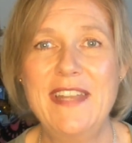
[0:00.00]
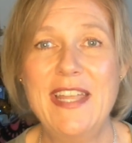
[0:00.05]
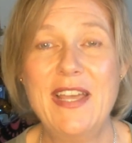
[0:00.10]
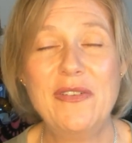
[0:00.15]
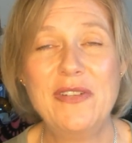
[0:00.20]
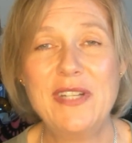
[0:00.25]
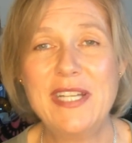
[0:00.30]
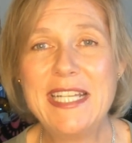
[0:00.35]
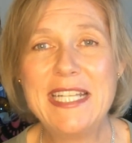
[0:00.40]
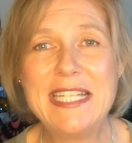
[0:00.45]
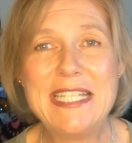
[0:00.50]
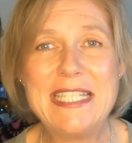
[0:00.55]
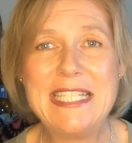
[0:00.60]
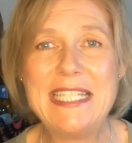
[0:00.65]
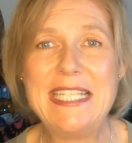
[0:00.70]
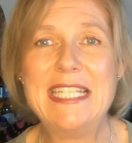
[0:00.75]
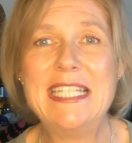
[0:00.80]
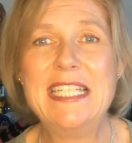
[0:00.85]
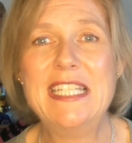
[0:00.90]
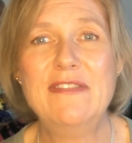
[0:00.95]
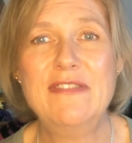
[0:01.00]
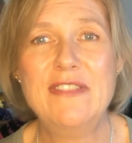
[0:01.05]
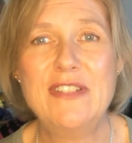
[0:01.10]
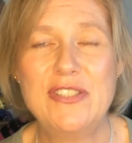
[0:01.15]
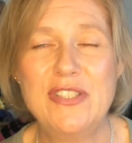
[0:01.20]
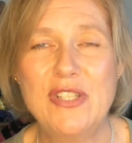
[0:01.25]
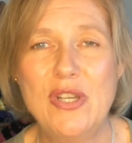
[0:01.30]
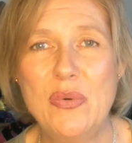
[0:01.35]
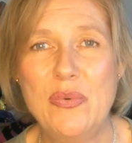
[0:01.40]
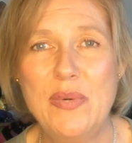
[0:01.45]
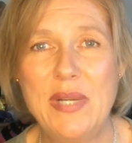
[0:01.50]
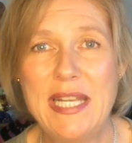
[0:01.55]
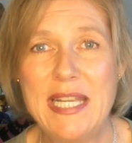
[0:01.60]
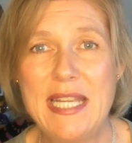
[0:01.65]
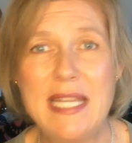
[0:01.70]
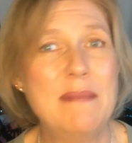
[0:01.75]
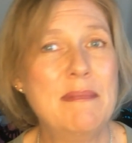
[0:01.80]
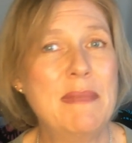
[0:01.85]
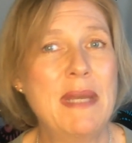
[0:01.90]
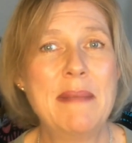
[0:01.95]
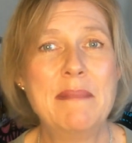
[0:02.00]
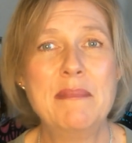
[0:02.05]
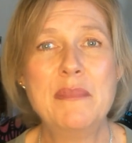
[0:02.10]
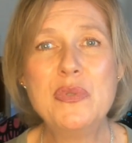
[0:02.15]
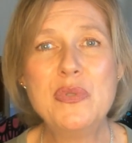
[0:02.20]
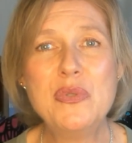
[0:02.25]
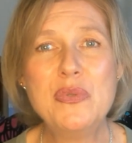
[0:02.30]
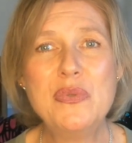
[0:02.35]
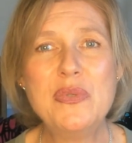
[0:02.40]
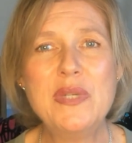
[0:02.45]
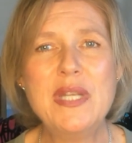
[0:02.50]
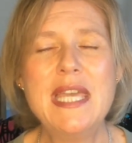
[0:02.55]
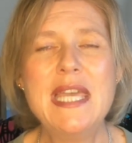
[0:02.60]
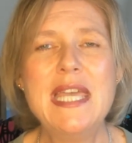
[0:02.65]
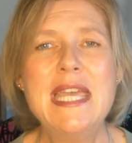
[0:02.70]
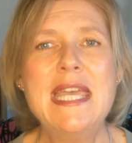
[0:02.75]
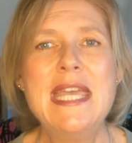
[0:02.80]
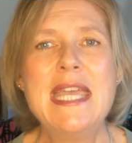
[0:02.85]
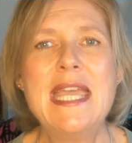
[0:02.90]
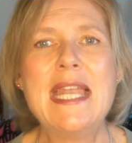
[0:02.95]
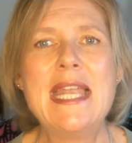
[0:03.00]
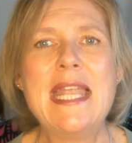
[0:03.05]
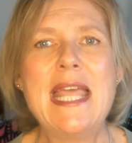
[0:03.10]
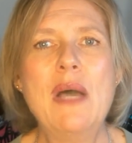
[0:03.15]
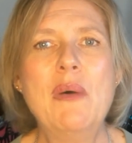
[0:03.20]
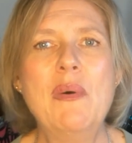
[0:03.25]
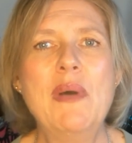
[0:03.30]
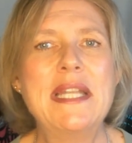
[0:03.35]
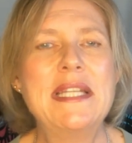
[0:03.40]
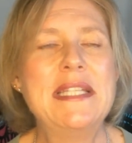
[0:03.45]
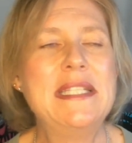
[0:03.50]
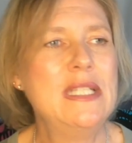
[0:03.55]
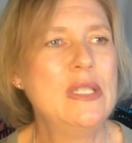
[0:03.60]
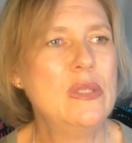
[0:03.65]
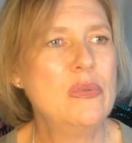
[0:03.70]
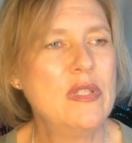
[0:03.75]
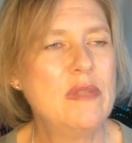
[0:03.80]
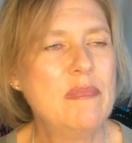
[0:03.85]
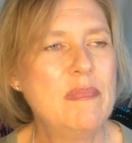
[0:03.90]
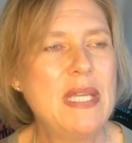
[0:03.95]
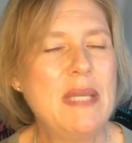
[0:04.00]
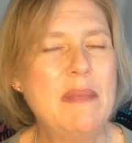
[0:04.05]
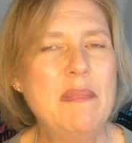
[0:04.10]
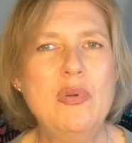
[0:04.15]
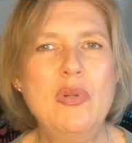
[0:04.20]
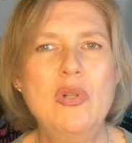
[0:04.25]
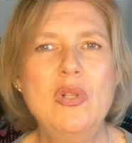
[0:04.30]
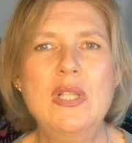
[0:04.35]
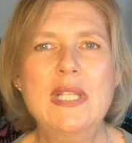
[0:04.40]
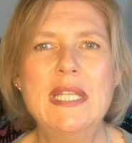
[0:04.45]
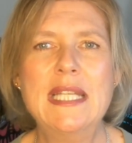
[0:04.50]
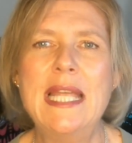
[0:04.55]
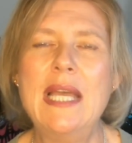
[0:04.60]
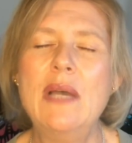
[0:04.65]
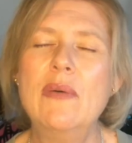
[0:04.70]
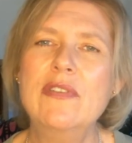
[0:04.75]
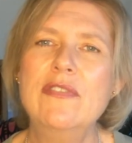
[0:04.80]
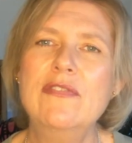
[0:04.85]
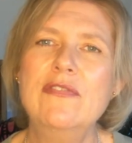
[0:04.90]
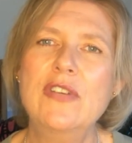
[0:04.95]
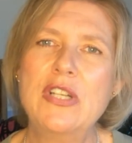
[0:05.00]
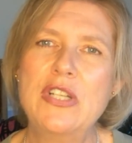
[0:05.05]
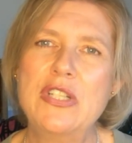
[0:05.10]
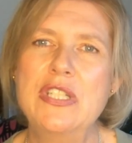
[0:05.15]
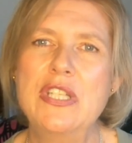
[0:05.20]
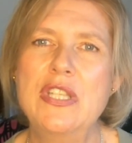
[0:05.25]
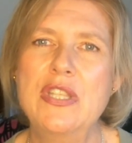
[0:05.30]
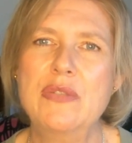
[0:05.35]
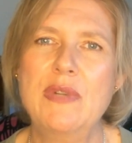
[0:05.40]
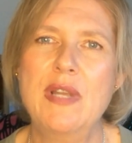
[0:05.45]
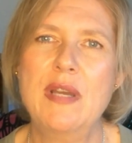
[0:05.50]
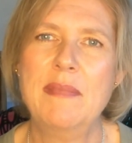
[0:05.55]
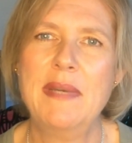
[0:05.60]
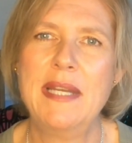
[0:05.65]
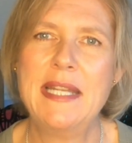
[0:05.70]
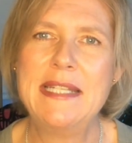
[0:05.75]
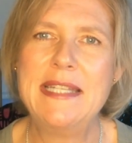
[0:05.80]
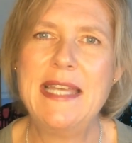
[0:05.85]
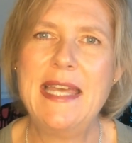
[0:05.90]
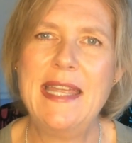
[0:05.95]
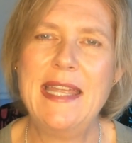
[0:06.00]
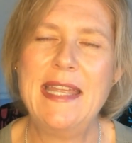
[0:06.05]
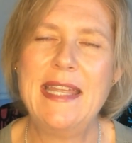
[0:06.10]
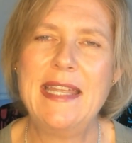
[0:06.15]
And I can see a difference already in my mood and how I deal with people and how I function throughout my day.